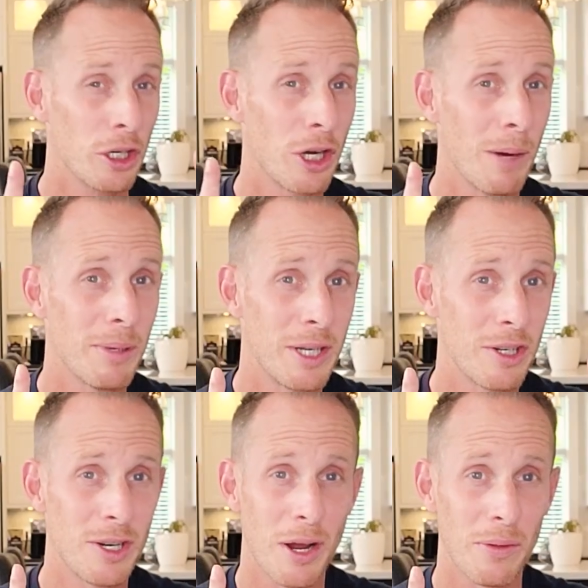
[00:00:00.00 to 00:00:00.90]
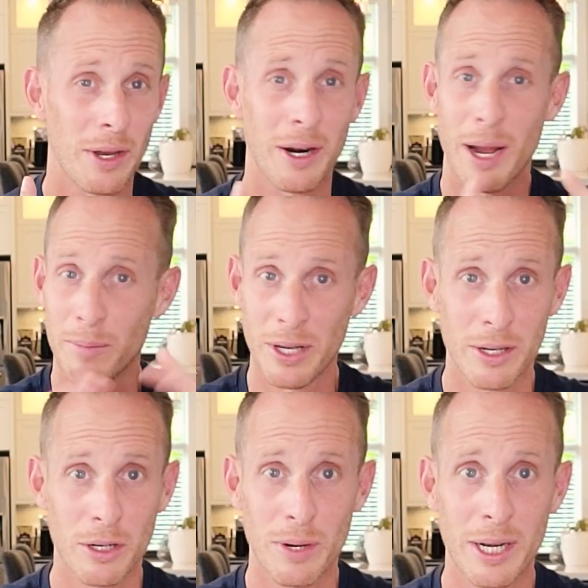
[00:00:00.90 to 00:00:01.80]
competition out there, I'm
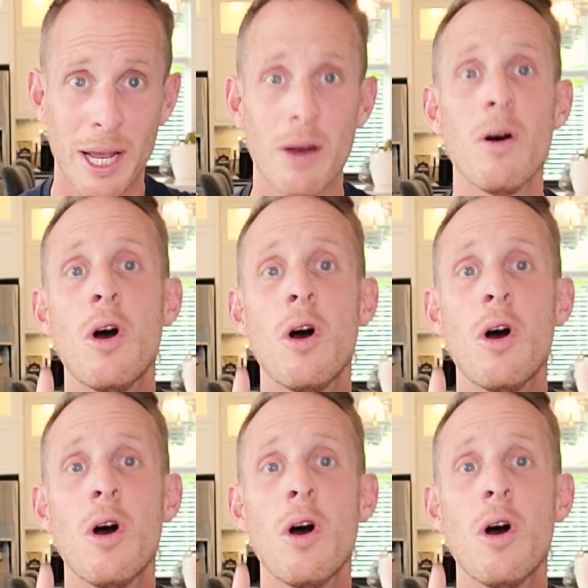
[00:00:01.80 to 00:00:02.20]
telling you right now,